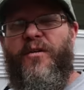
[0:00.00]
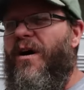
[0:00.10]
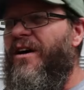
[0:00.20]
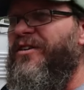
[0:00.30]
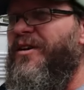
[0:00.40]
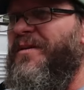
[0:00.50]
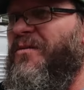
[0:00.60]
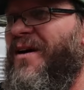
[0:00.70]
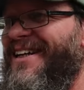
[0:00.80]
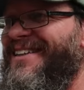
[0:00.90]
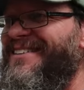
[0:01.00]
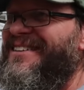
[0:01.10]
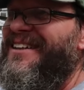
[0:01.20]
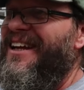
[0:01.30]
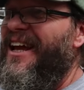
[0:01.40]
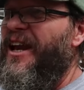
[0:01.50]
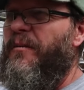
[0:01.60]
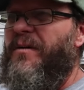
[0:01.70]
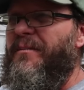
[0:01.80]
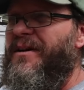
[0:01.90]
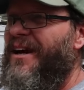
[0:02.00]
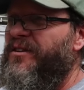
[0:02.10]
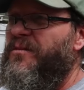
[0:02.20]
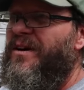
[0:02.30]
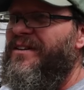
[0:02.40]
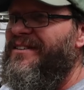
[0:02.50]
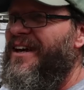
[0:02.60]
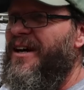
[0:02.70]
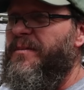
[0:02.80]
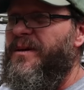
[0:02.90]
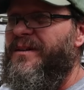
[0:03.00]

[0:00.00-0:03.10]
The walls are gonna be white and I'll probably have some walls wow. Up.